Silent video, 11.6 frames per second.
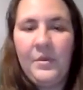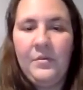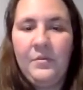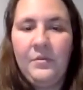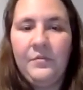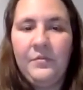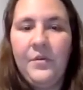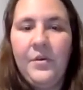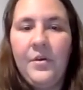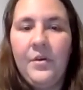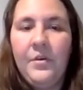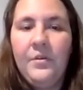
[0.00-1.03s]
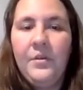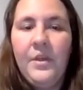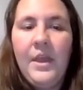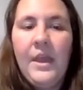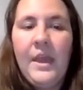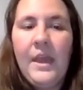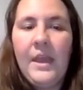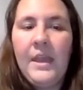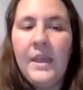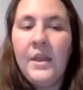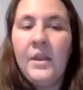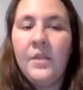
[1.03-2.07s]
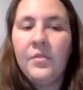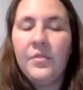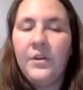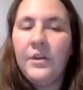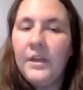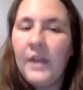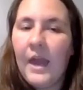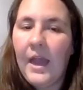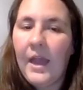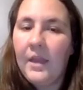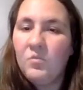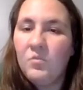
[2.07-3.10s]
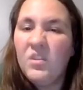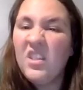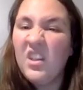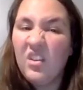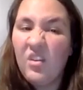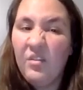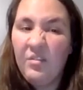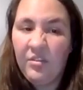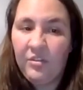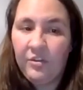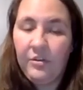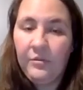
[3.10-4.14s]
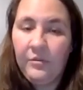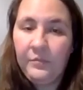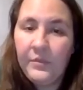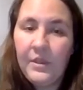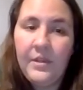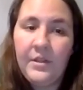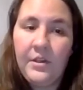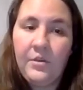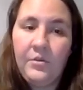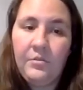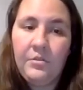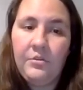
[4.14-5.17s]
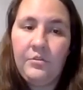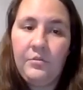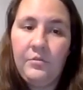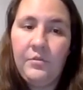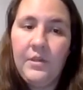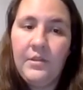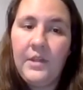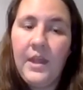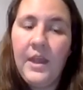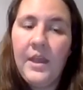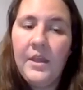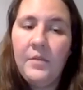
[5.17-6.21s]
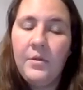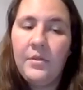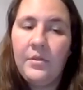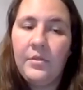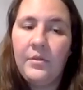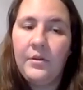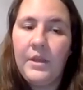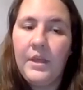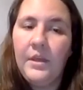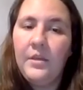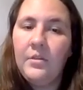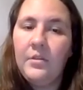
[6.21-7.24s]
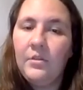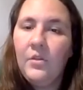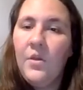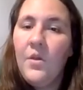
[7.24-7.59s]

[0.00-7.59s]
Beautiful. And 39, what's it closer to? Is it closer to this side where the 30 is,